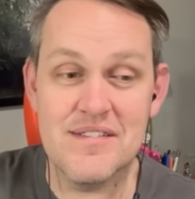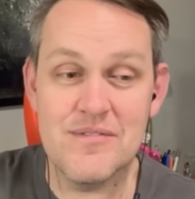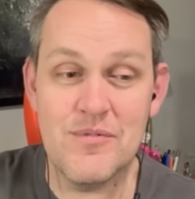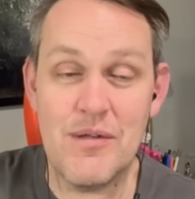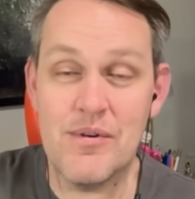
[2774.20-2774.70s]

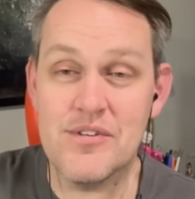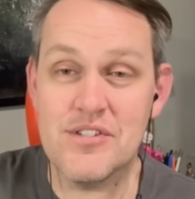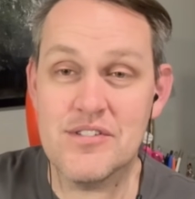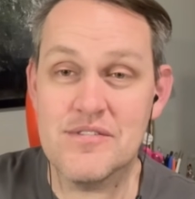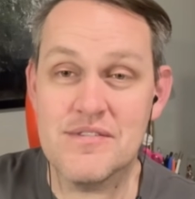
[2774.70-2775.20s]
we were
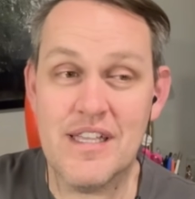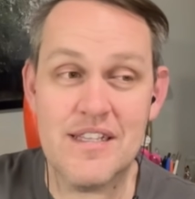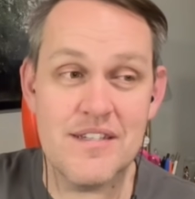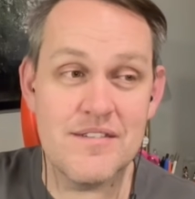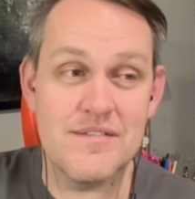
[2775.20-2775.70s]
just like,
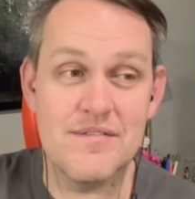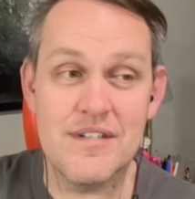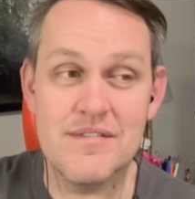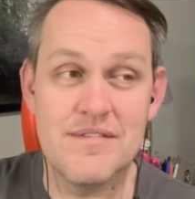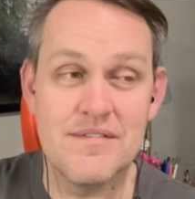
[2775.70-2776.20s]
huh,
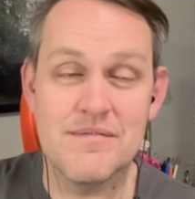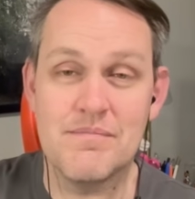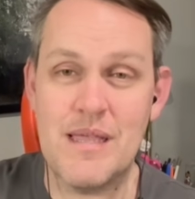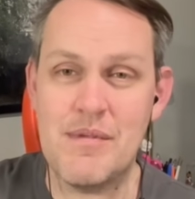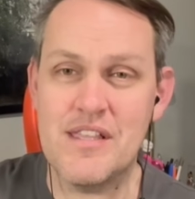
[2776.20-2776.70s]
well,
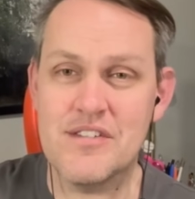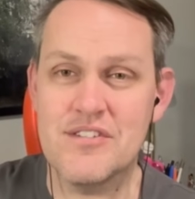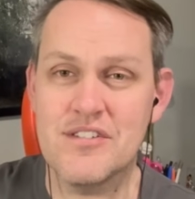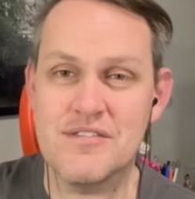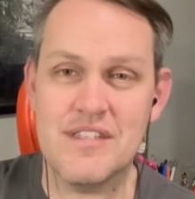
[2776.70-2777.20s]
maybe they should
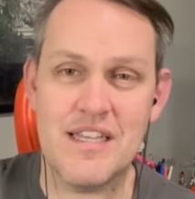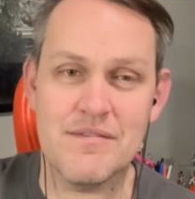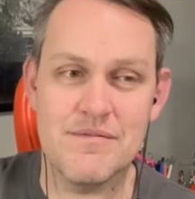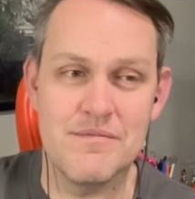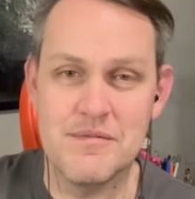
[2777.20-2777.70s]
just
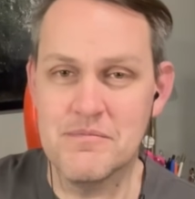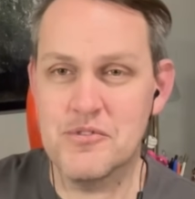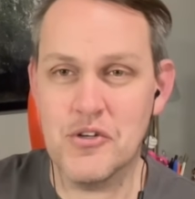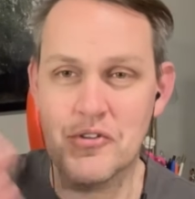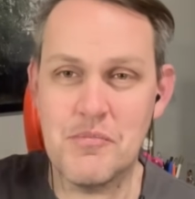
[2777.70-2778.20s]
like
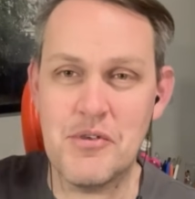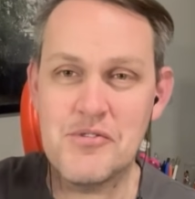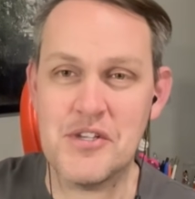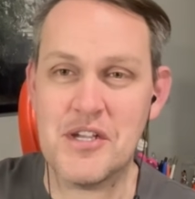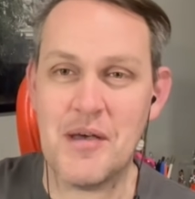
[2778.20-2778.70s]
turn the
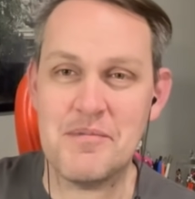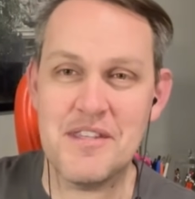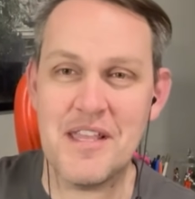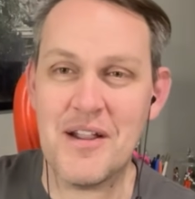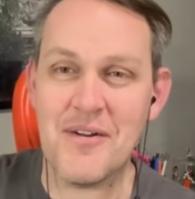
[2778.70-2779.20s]
music up to
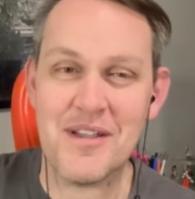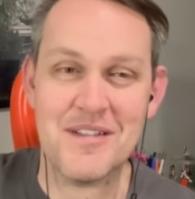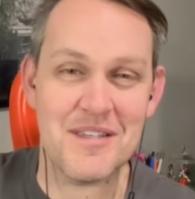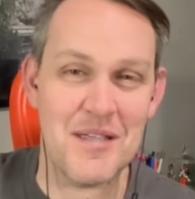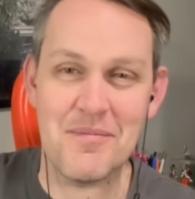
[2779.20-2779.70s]
the area
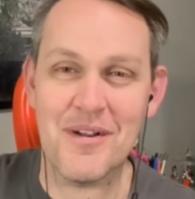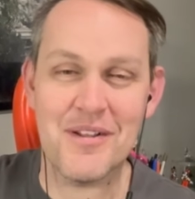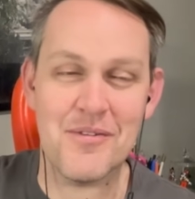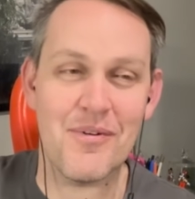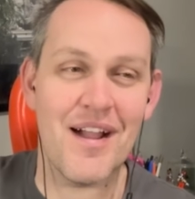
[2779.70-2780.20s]
and keep
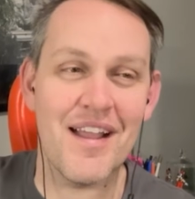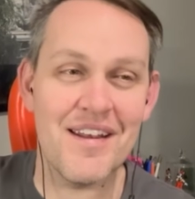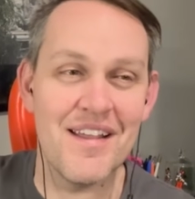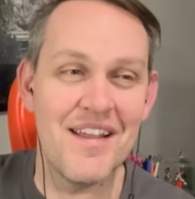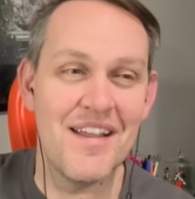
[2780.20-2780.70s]
running the
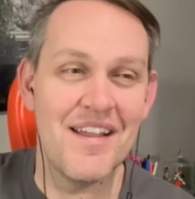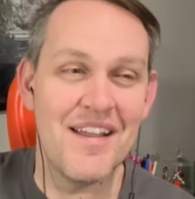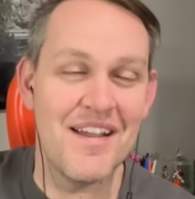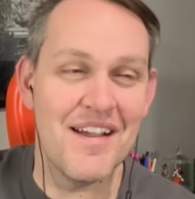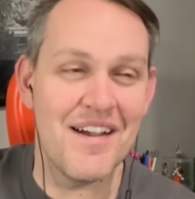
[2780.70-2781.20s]
ride.
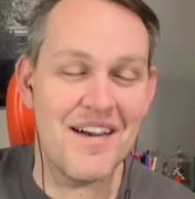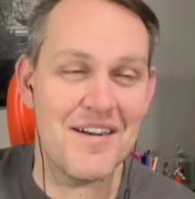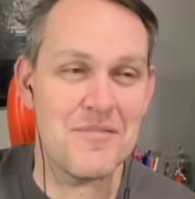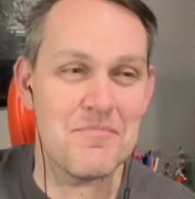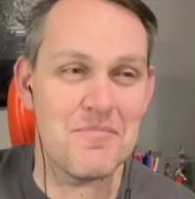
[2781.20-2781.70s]

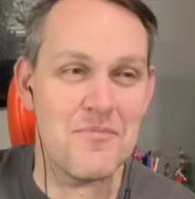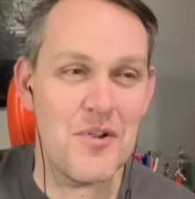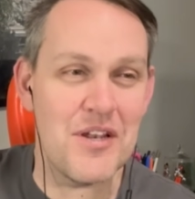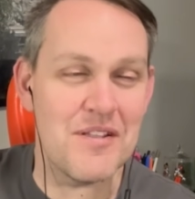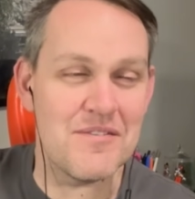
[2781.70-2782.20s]
Uh, we
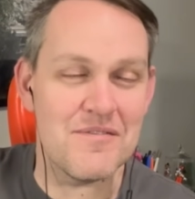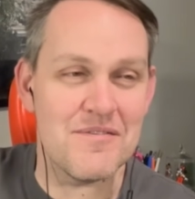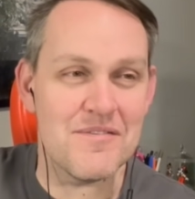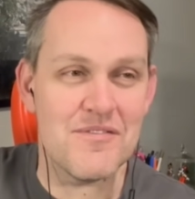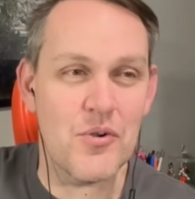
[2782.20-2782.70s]
didn't
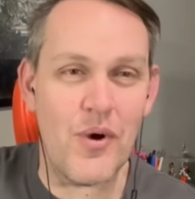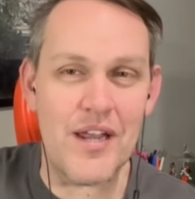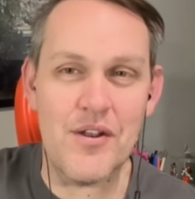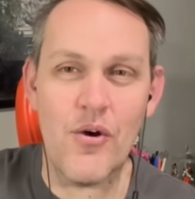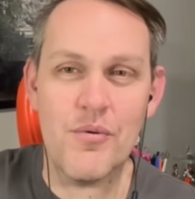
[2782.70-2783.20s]

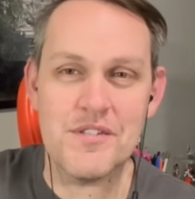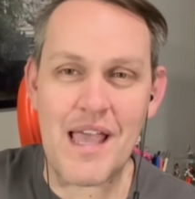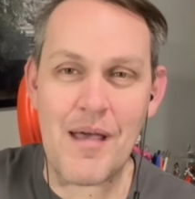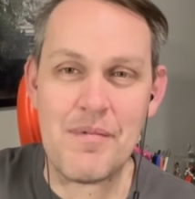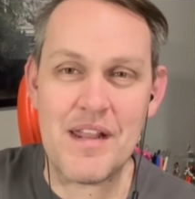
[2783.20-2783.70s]
quite know what was
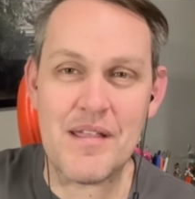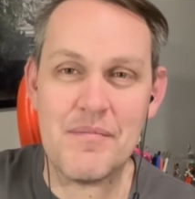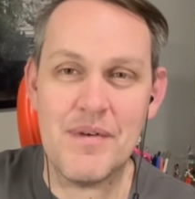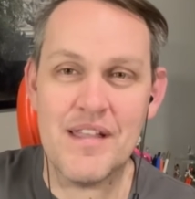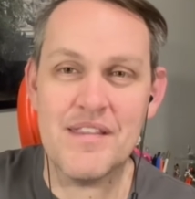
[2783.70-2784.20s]
happening,
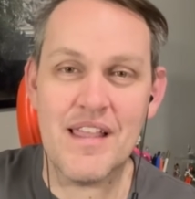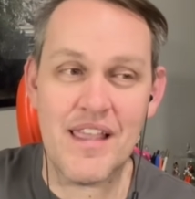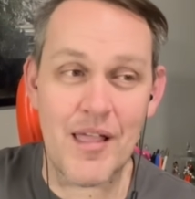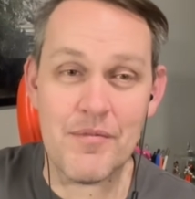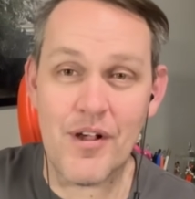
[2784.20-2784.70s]
but they
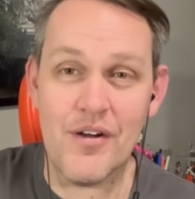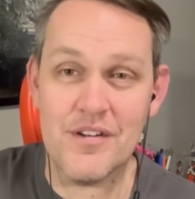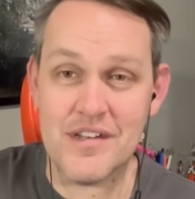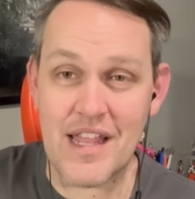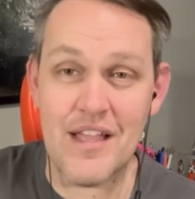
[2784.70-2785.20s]
kept calling
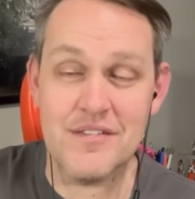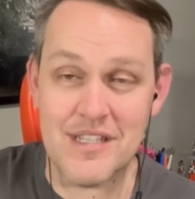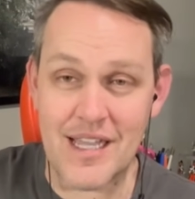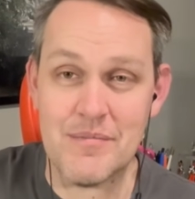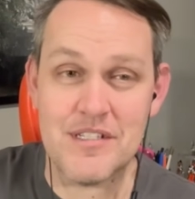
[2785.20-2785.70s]
it down
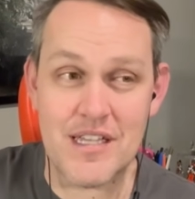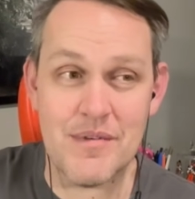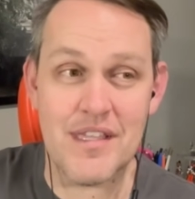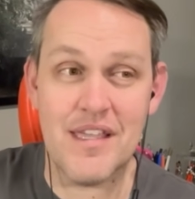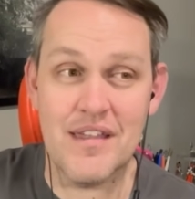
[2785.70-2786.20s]
time and time
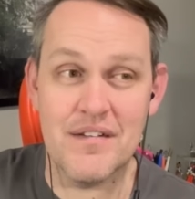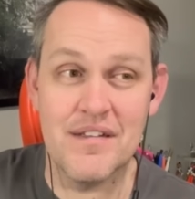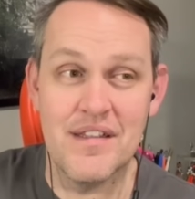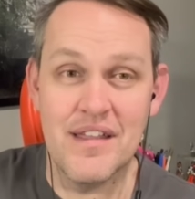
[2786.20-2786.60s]
again.